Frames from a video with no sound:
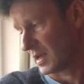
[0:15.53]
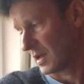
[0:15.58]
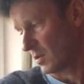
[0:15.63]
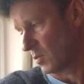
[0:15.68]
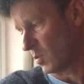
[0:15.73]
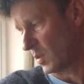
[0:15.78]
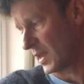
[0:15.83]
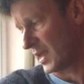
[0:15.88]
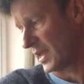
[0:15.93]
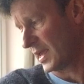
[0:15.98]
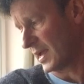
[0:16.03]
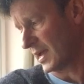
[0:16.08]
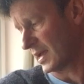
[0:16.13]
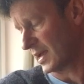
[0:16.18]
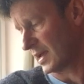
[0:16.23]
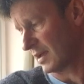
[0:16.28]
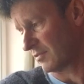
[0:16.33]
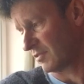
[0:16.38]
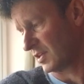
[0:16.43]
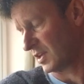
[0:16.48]
We
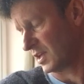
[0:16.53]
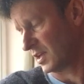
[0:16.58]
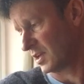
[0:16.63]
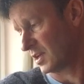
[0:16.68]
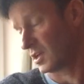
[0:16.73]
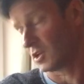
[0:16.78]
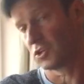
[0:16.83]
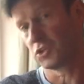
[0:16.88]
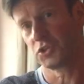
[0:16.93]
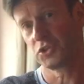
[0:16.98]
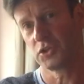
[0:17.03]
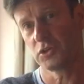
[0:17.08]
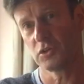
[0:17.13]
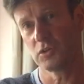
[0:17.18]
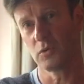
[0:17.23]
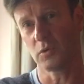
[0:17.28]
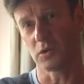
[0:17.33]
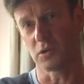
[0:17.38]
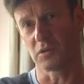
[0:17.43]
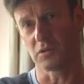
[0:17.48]
have here
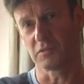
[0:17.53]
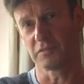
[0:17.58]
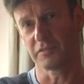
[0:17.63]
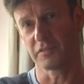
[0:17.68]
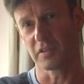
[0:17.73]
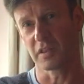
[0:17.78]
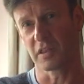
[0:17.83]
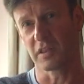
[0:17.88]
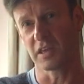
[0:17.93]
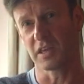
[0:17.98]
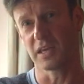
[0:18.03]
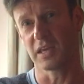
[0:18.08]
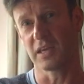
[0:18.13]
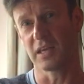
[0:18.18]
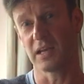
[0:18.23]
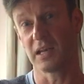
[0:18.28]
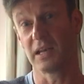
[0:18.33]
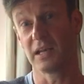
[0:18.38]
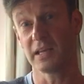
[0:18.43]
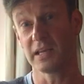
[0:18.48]
two of the
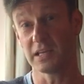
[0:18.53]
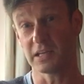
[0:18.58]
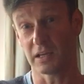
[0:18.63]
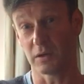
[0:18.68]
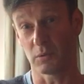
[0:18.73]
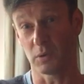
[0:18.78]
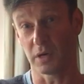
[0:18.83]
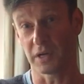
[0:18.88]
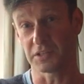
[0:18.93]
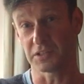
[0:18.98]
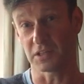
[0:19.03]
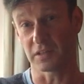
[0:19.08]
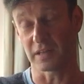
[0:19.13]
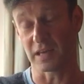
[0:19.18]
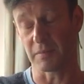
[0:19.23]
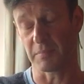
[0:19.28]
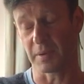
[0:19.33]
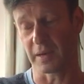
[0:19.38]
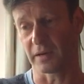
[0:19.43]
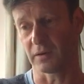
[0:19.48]
leading wines in
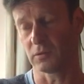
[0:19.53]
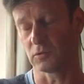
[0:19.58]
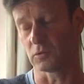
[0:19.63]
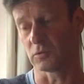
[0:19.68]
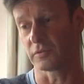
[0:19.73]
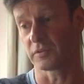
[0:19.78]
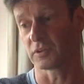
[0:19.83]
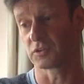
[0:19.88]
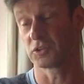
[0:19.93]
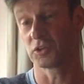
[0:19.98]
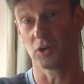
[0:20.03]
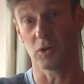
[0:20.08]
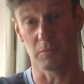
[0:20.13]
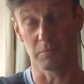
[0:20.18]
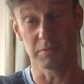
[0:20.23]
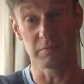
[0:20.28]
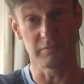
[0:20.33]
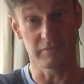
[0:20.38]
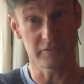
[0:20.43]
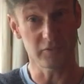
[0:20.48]
that panel, or the
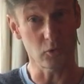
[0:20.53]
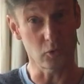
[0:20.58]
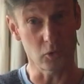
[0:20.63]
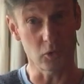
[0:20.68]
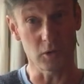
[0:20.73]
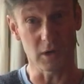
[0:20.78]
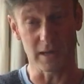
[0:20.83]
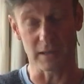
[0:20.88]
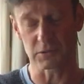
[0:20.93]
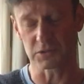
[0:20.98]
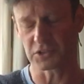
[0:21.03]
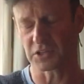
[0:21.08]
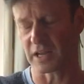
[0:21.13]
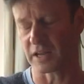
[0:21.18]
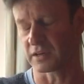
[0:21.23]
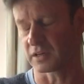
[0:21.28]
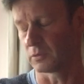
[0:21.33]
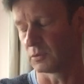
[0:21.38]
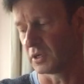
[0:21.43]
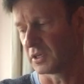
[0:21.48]
top four
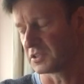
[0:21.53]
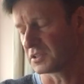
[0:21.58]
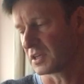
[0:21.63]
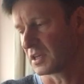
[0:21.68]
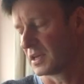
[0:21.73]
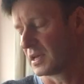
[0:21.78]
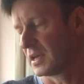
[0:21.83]
outstanding wines.